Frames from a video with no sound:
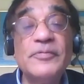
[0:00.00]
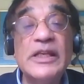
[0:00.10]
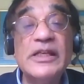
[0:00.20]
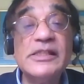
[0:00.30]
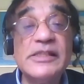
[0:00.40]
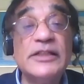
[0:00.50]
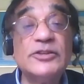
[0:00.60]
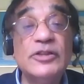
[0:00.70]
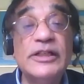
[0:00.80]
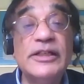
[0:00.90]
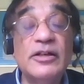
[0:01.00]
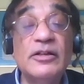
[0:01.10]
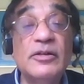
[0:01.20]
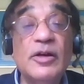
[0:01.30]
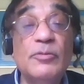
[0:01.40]
is actually
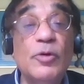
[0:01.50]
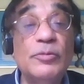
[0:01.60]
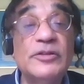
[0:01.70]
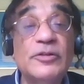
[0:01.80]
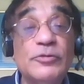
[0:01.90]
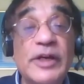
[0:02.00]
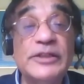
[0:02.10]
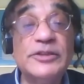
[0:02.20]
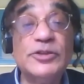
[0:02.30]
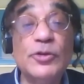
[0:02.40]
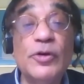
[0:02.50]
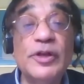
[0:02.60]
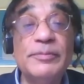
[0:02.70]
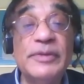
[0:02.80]
a moment of great joy,